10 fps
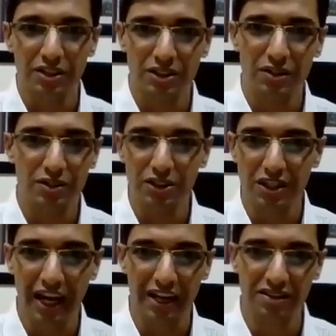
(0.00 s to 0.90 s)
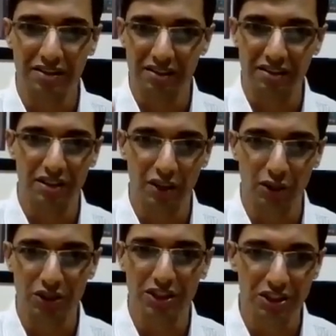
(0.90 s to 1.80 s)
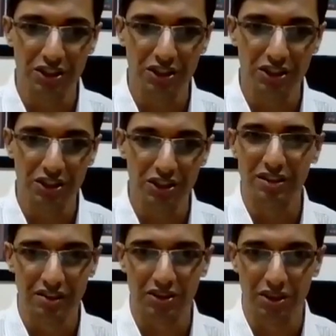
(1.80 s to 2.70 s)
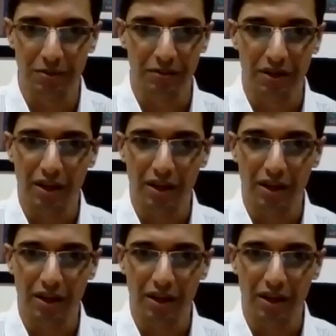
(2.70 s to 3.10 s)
she has she devised a system.